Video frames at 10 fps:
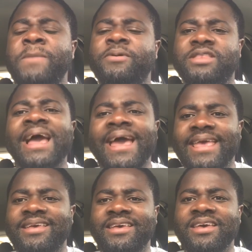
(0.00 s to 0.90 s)
die.
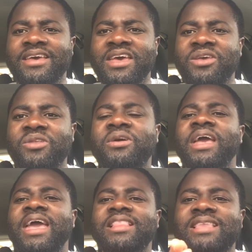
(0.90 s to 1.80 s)
You know,
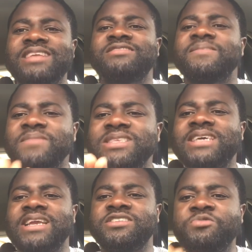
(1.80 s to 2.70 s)
and that's the
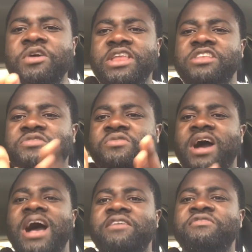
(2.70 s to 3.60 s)
mentality we need to
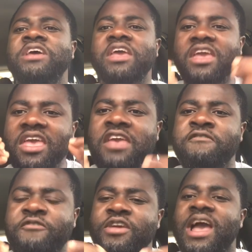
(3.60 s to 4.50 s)
have
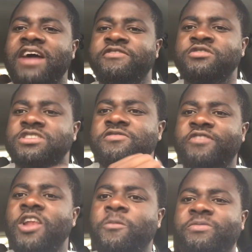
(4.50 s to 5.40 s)
if we have to
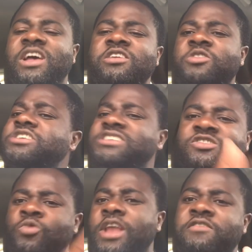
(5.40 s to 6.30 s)
develop. So not
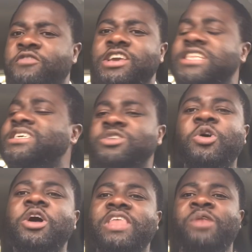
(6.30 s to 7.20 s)
just waiting for, he didn't
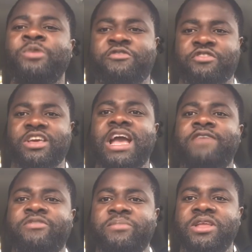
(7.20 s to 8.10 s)
go there and wait for the
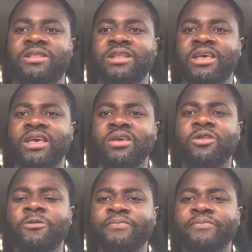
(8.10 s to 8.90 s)
government. You know,